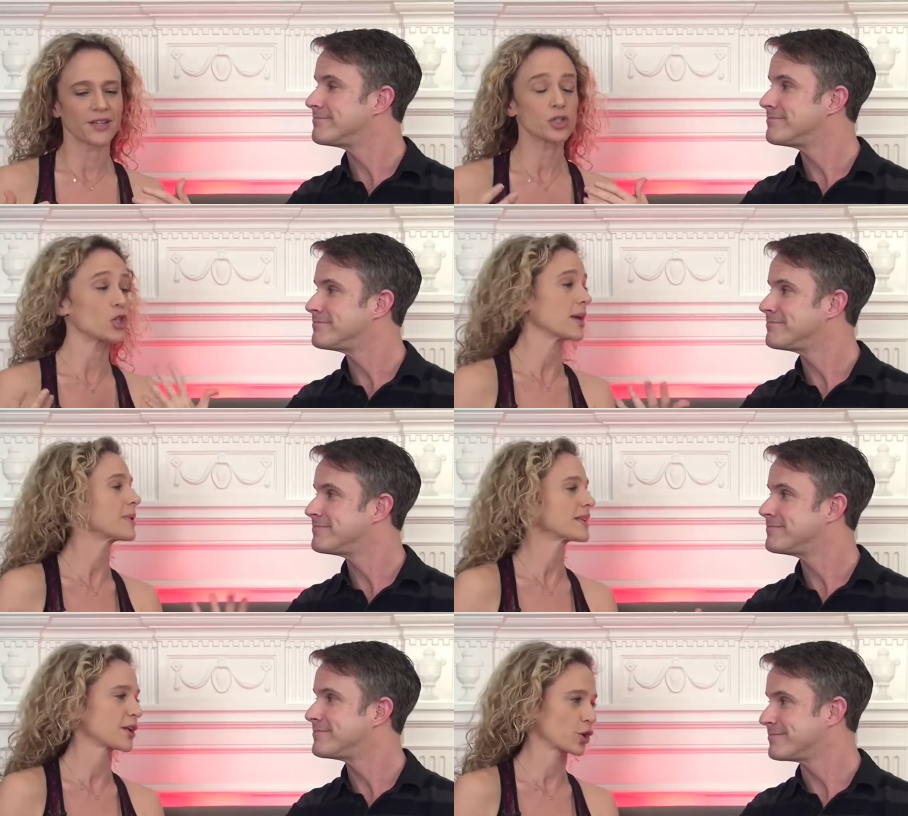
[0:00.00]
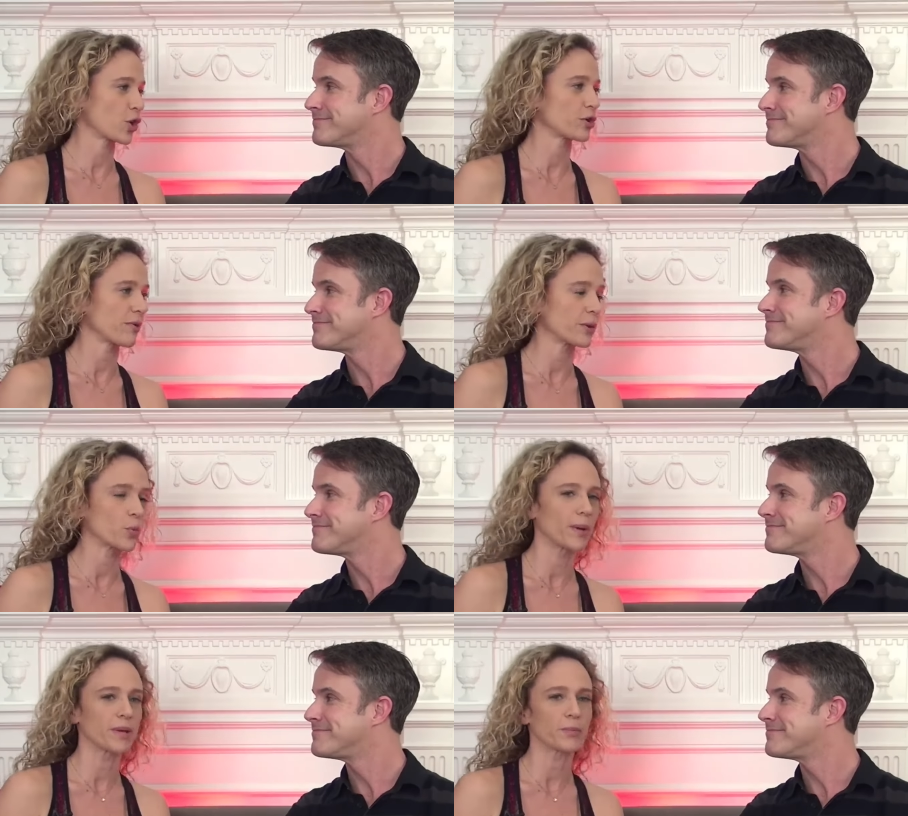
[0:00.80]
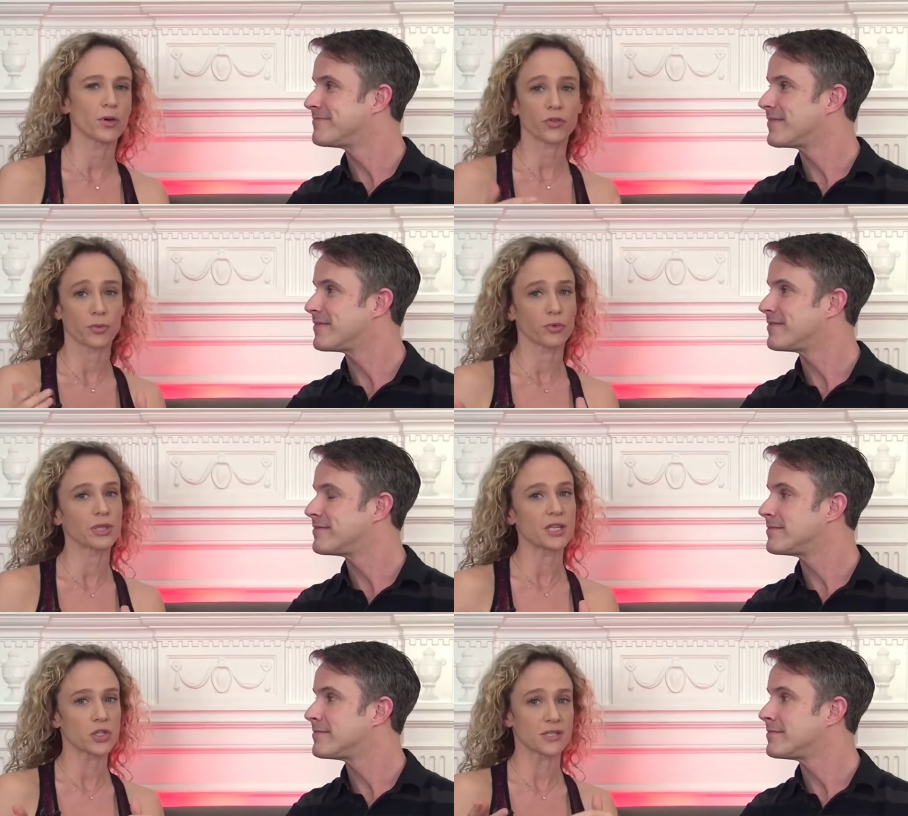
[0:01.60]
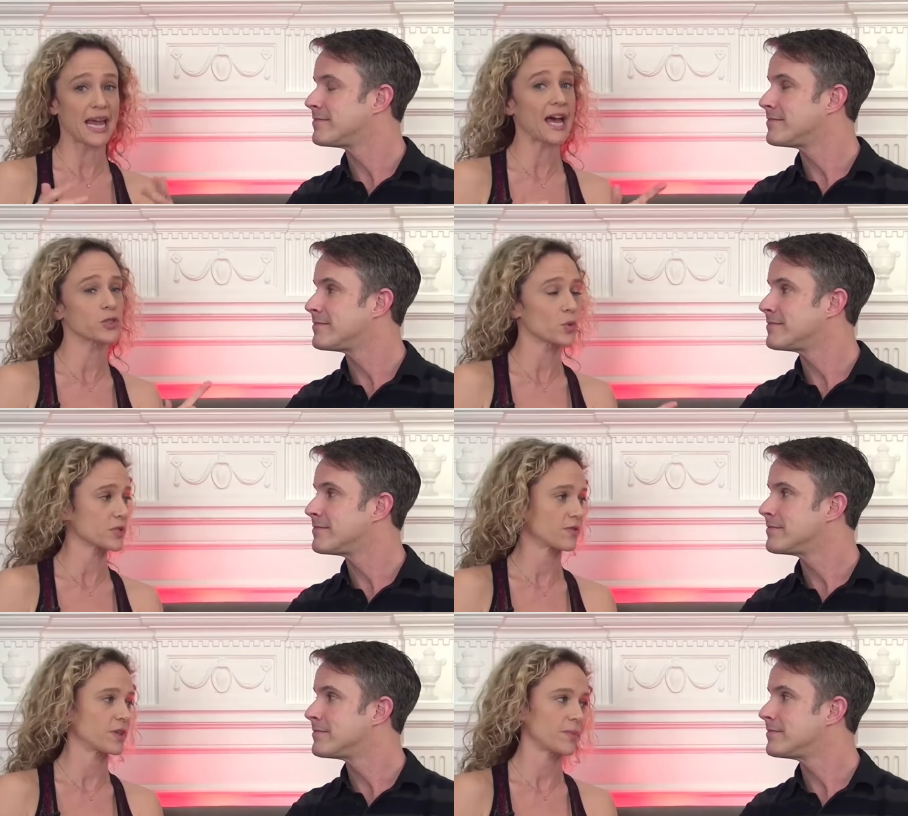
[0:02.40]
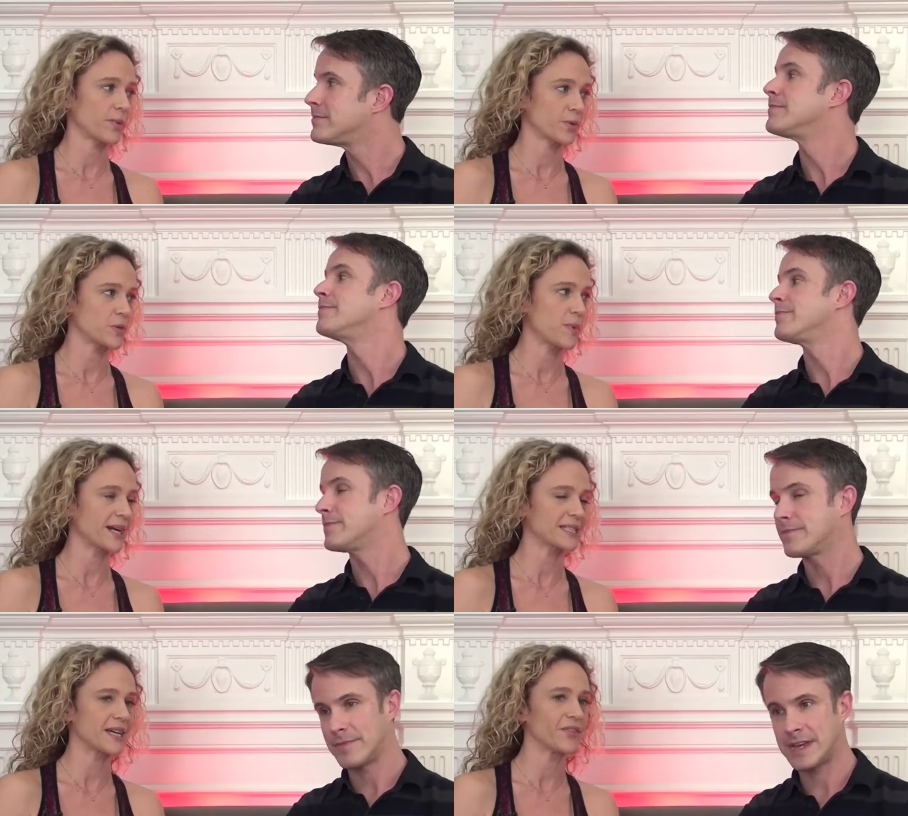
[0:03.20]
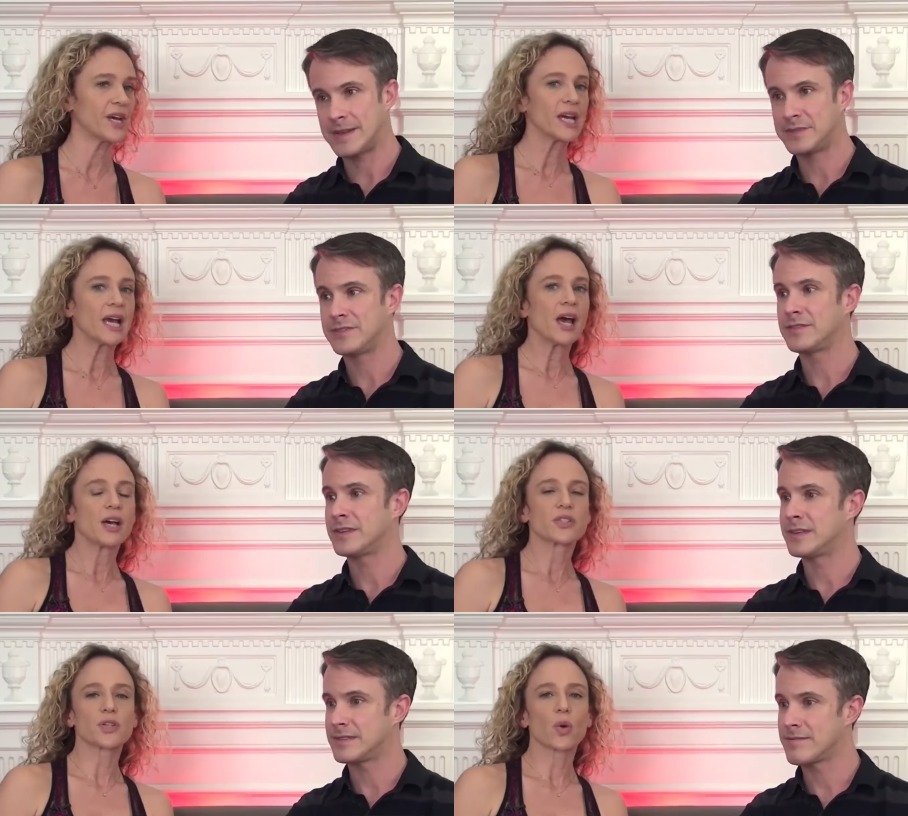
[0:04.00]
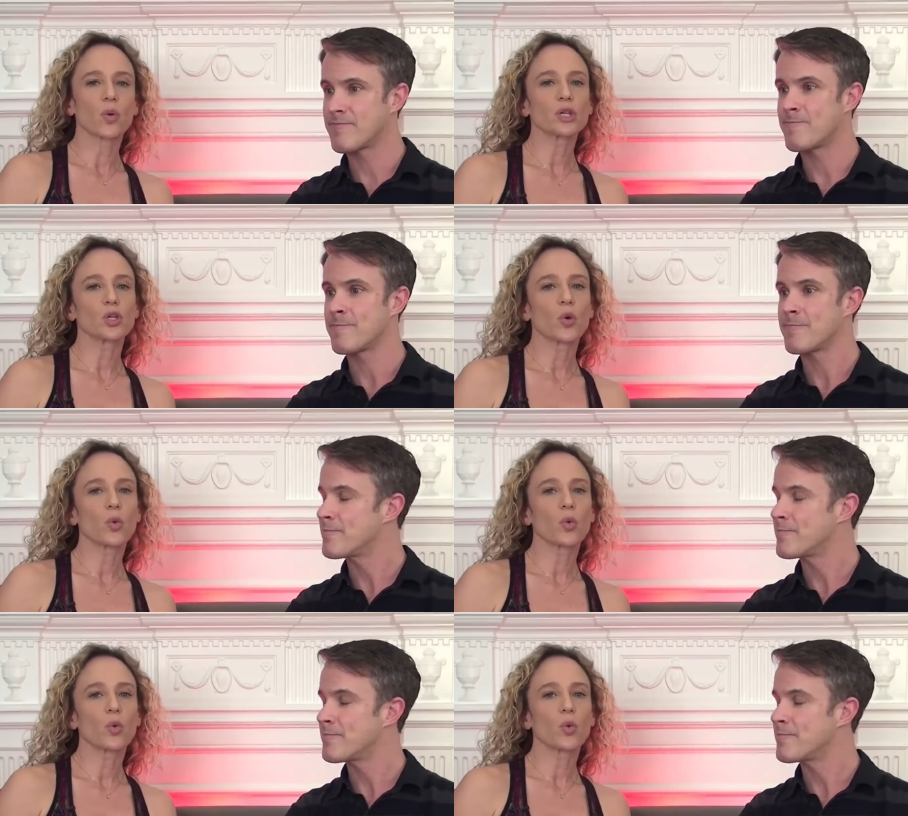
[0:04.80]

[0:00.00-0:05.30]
Speaker 1: shaming that occurred around women, both from a religious and towards a female perspective. Absolutely. So, you know,